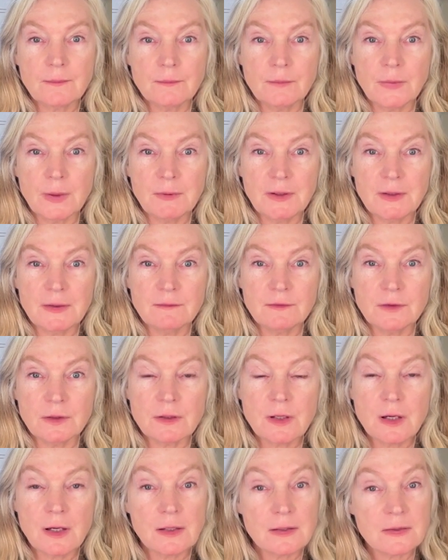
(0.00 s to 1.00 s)
maybe even
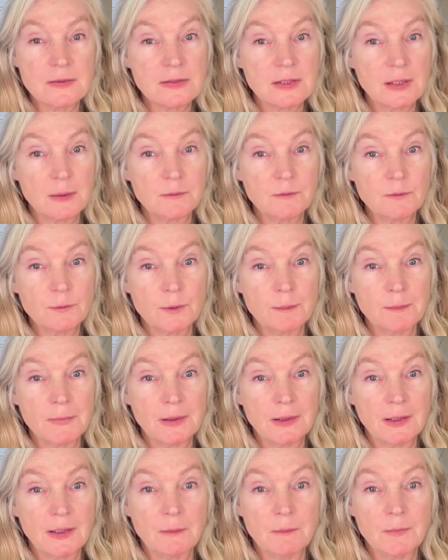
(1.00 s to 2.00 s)
concept for
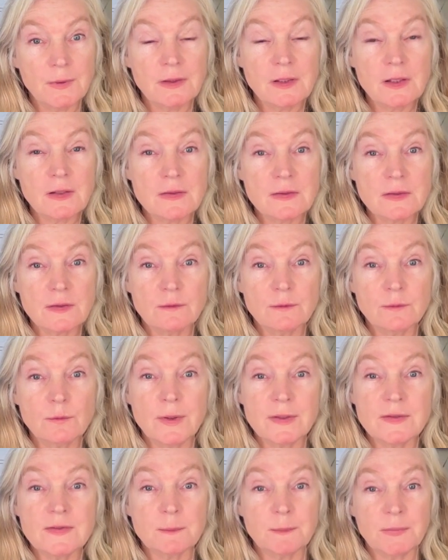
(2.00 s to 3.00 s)
many because of
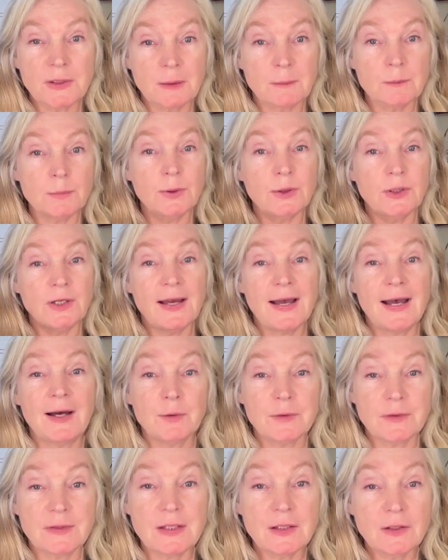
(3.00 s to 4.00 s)
what's being put
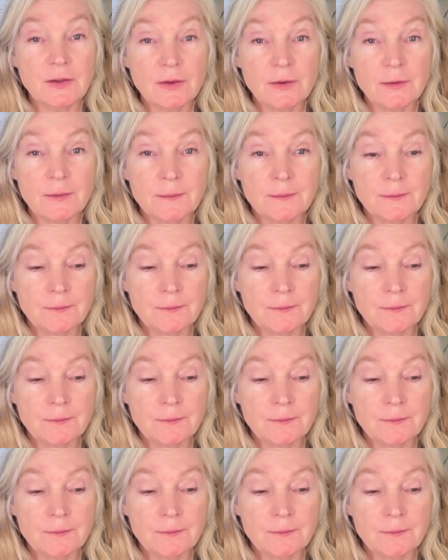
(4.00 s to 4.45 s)
out there.